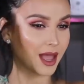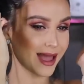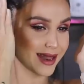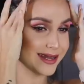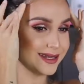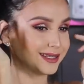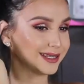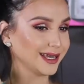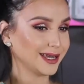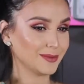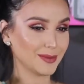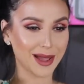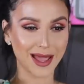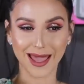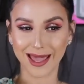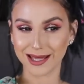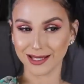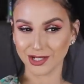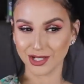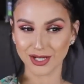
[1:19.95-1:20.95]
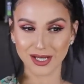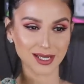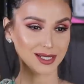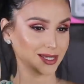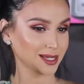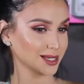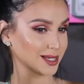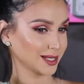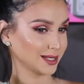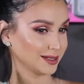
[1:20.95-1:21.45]
I didn't lay my
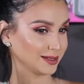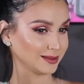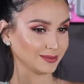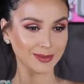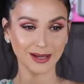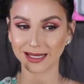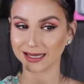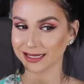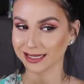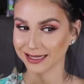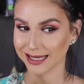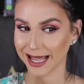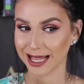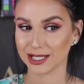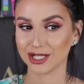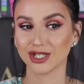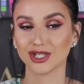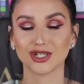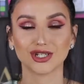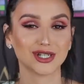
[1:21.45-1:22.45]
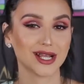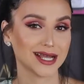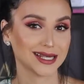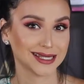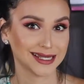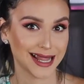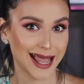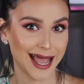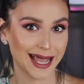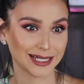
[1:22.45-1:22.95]
edges. My edges are
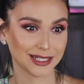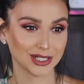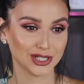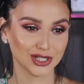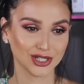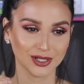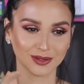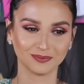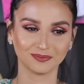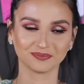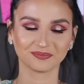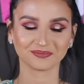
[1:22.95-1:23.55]
not snatched.